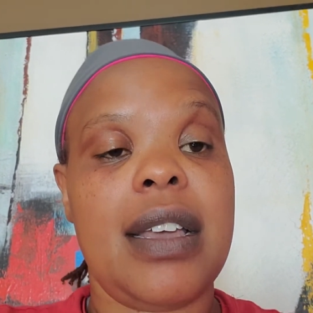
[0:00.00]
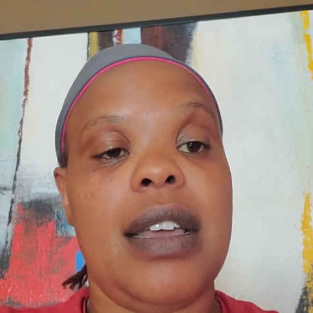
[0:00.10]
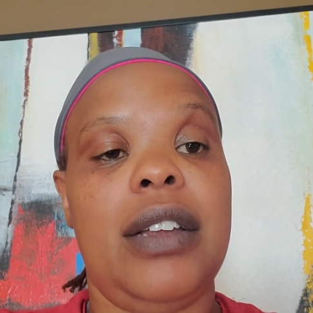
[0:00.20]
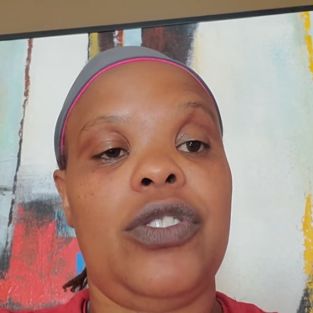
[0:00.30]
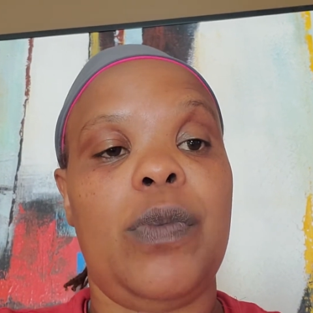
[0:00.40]

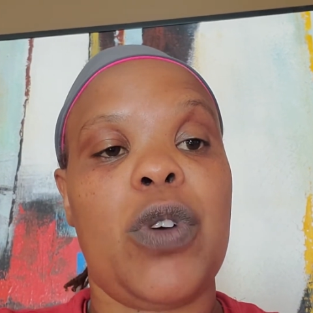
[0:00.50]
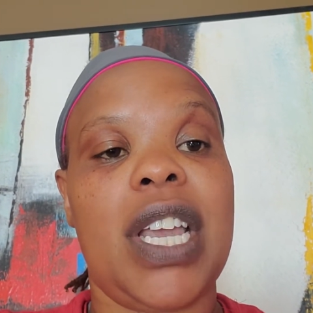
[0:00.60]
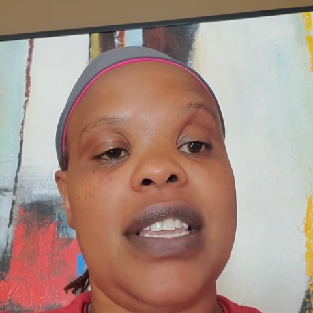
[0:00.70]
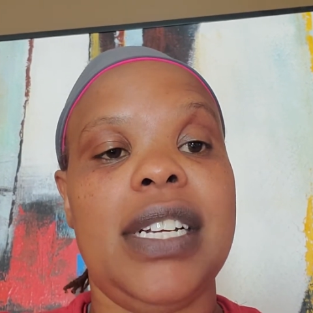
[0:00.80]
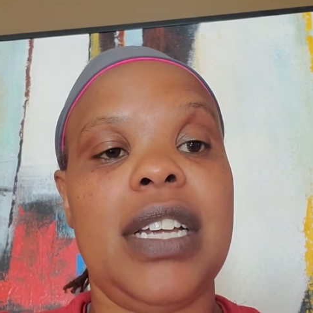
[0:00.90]
and Jomo
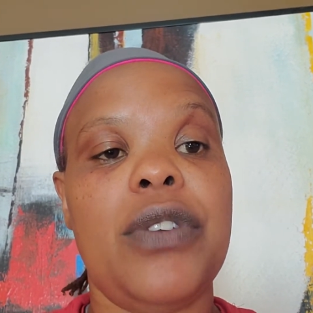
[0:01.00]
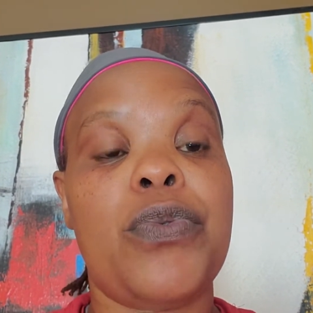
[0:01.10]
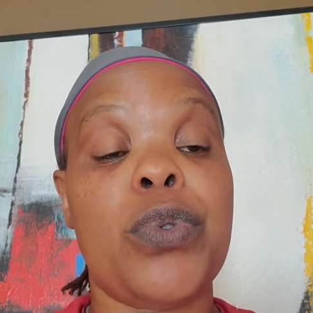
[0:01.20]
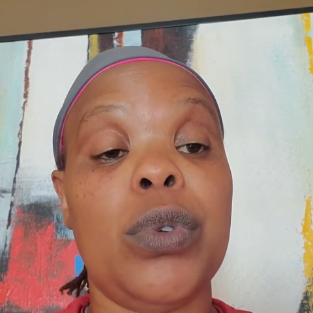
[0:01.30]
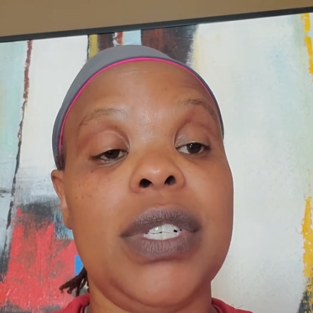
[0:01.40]
Kenyatta
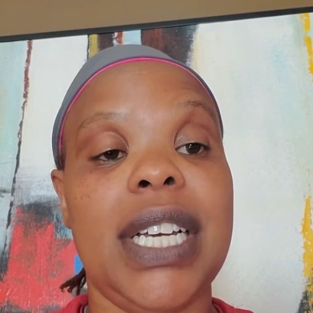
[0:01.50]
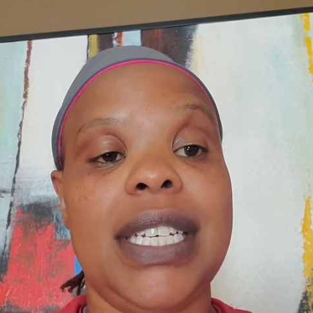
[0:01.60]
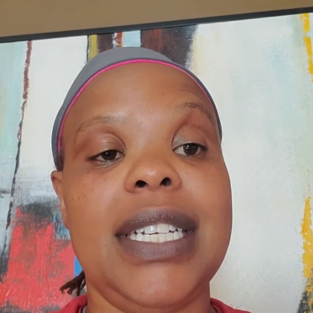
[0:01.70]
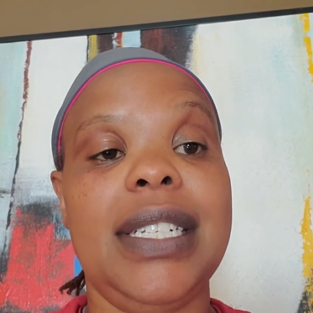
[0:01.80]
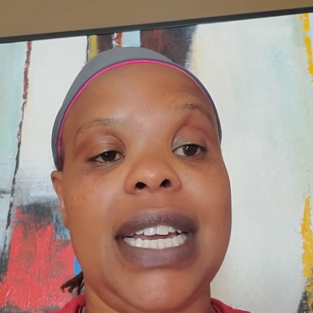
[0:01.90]
ruled
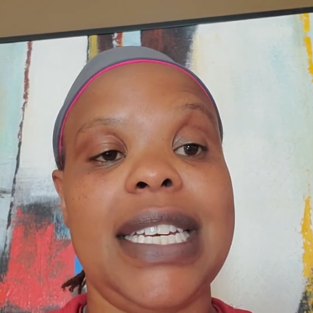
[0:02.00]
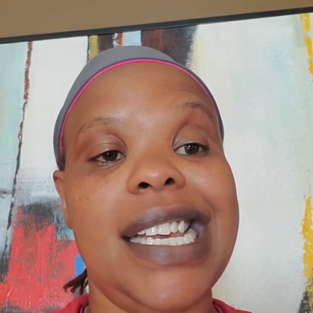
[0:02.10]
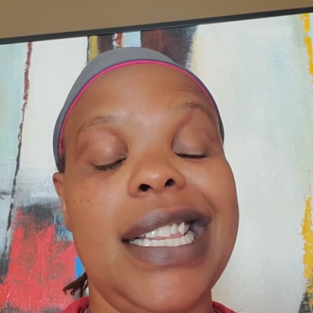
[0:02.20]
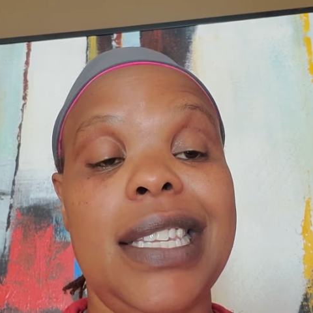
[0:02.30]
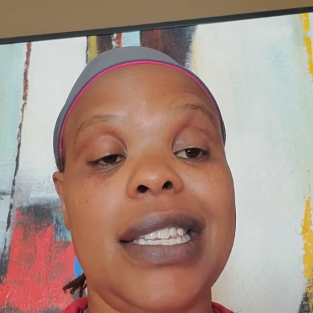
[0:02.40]
until
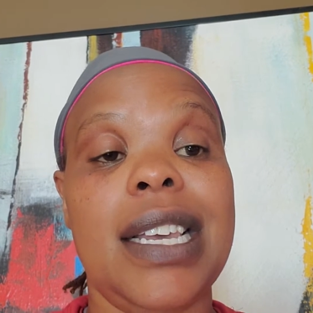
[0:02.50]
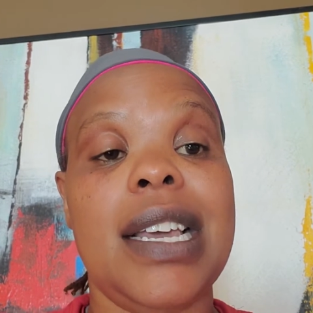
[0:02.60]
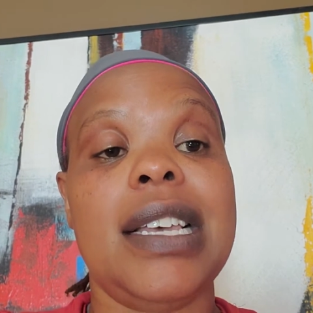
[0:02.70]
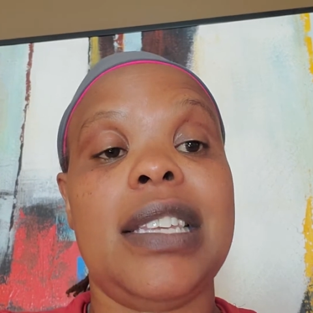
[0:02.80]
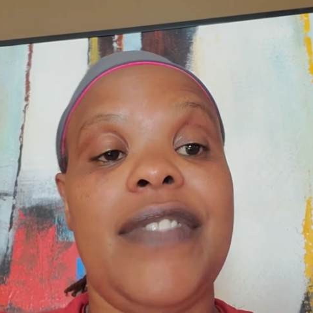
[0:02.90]

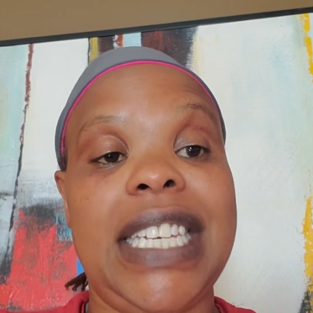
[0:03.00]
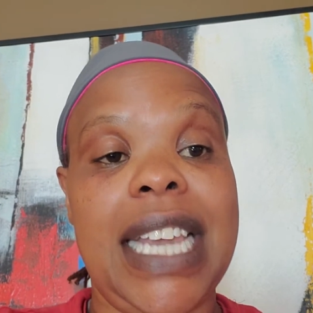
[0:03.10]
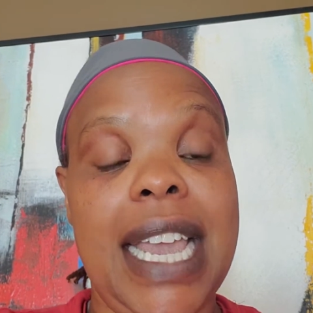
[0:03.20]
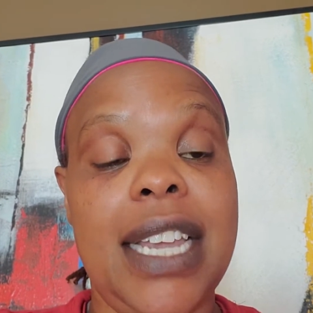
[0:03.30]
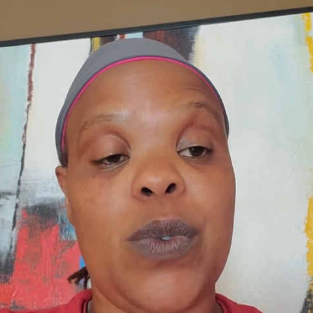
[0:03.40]

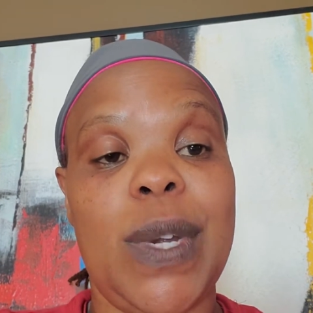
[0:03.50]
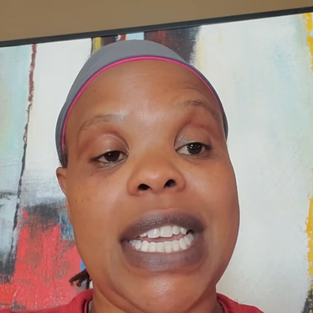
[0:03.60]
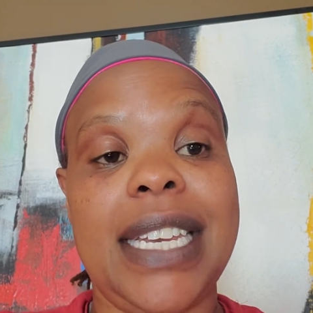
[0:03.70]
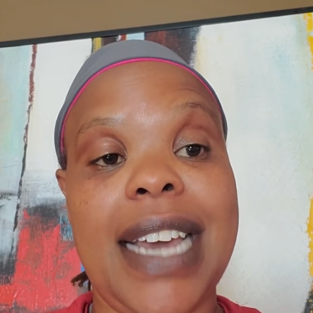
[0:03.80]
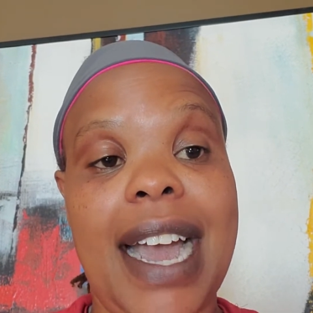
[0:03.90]
1978 when
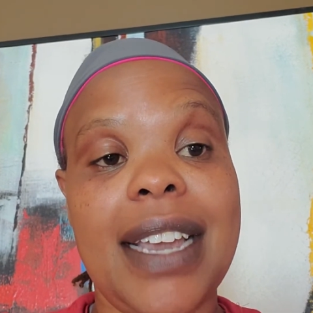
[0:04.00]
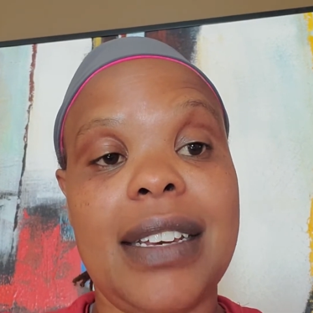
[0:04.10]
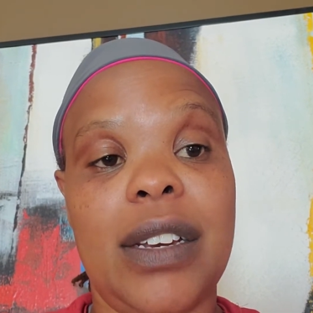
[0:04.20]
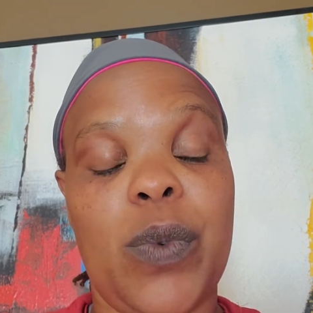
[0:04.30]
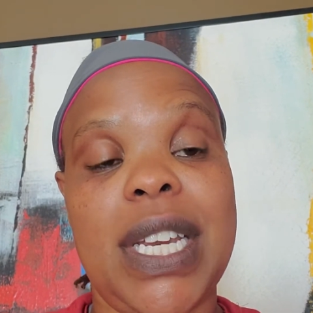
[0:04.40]
he
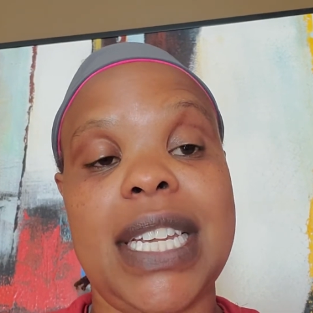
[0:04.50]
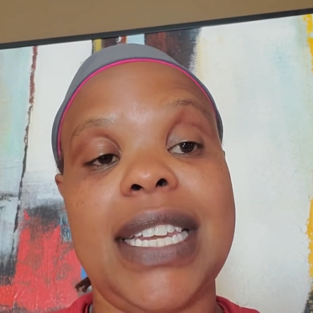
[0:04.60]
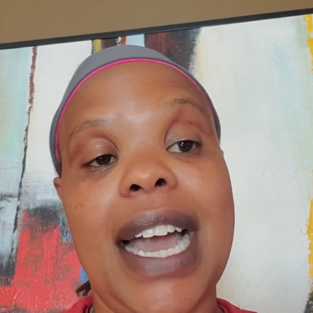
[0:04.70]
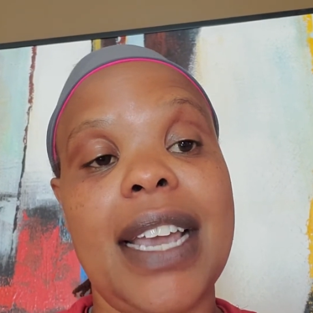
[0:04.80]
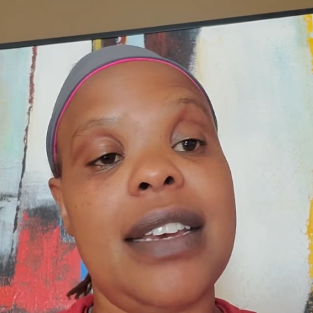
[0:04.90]
died. And when he
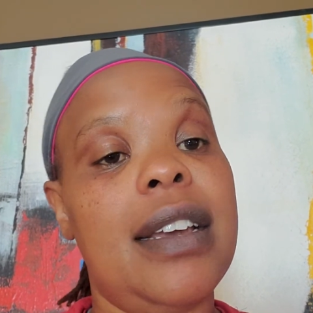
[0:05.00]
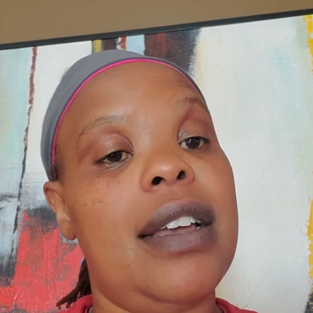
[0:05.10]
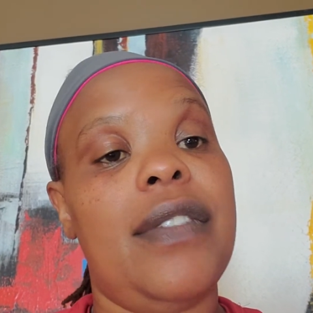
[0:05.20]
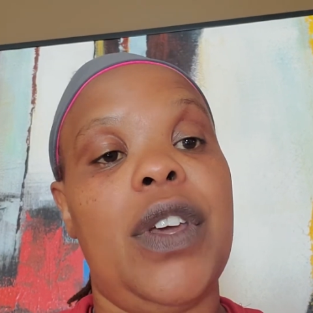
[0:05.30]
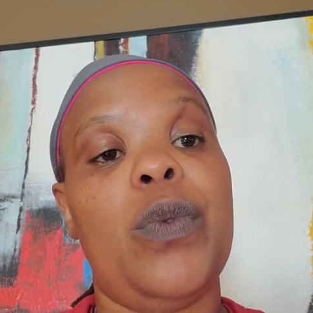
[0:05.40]
died,
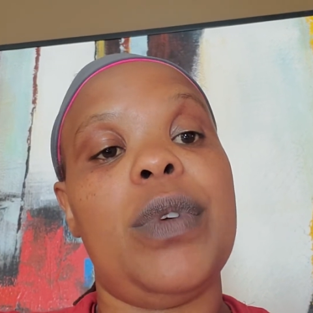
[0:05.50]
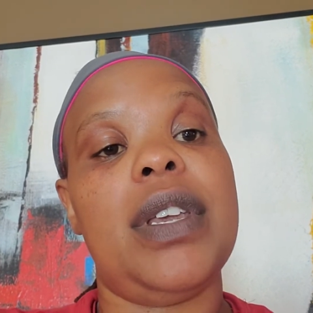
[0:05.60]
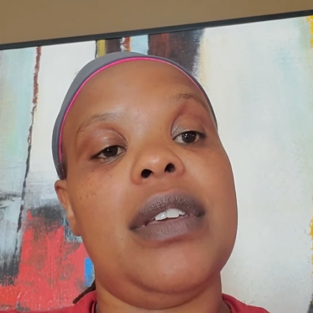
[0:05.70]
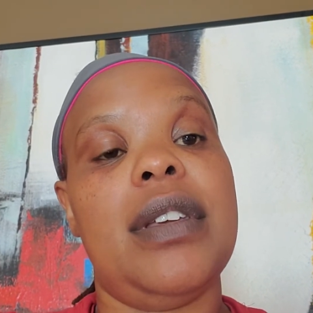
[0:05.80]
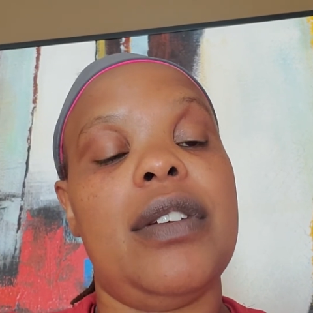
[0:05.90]
then
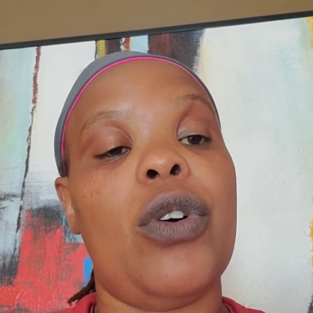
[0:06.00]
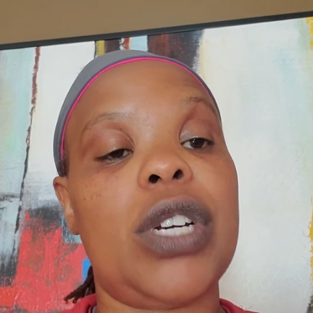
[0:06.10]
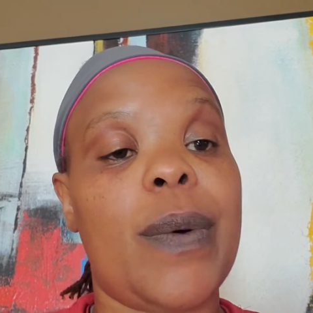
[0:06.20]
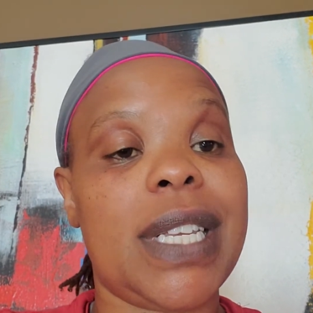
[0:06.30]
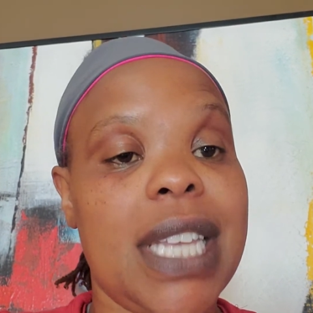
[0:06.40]
we
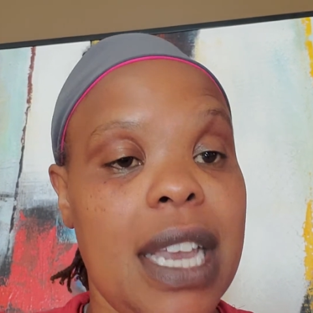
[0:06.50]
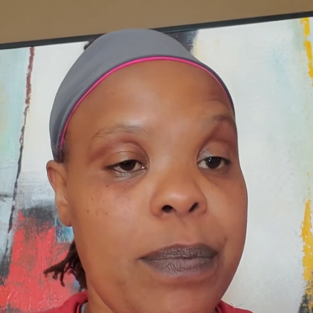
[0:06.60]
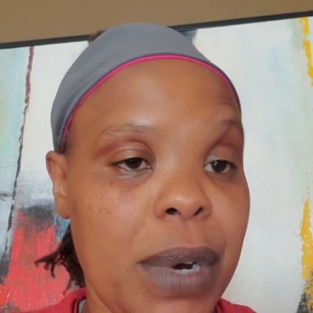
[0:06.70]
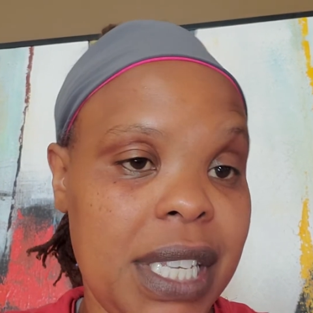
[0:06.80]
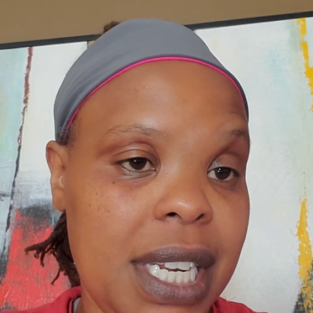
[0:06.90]
got our
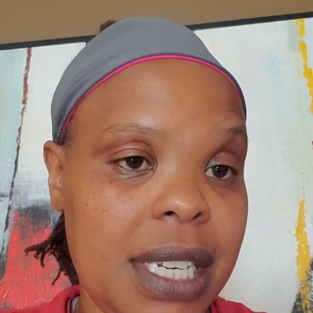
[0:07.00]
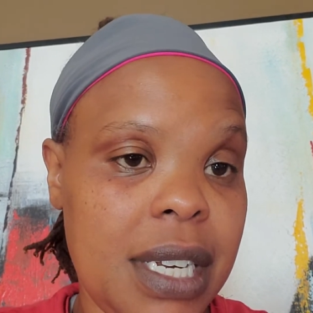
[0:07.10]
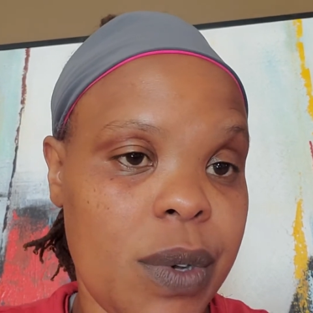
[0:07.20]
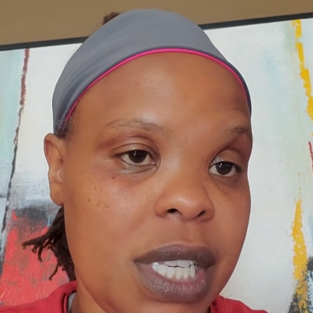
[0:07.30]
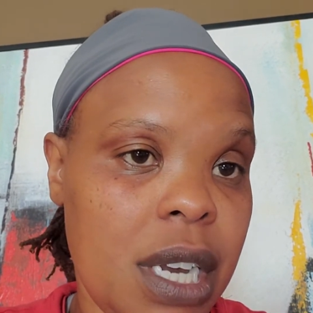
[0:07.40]
second
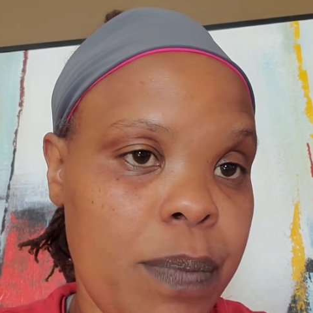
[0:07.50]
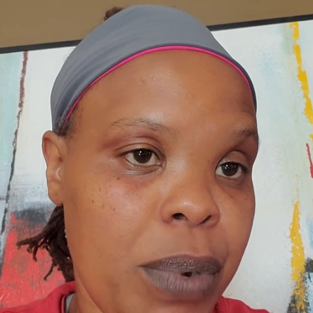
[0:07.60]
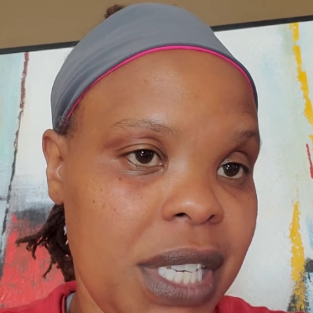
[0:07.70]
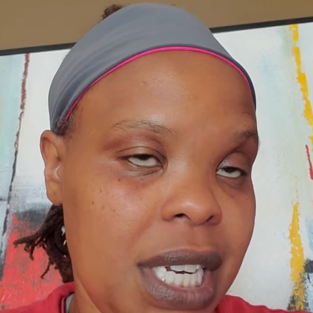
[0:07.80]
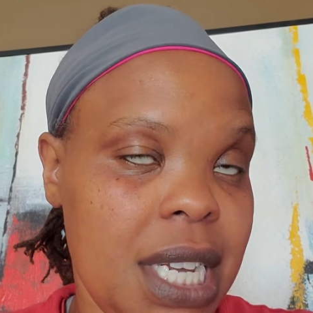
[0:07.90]
president. Our second
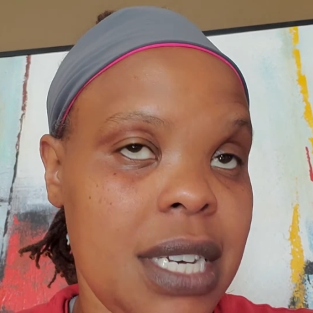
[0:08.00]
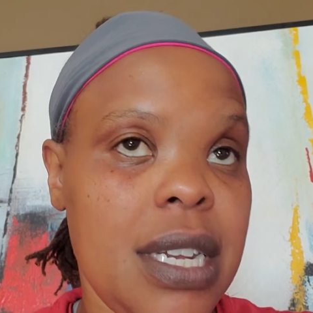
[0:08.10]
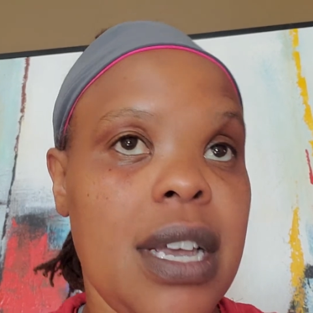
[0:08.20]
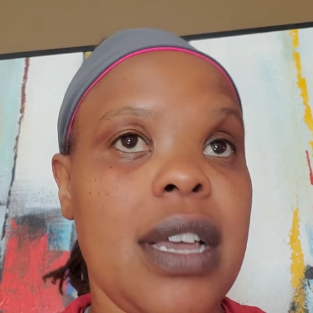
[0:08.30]
president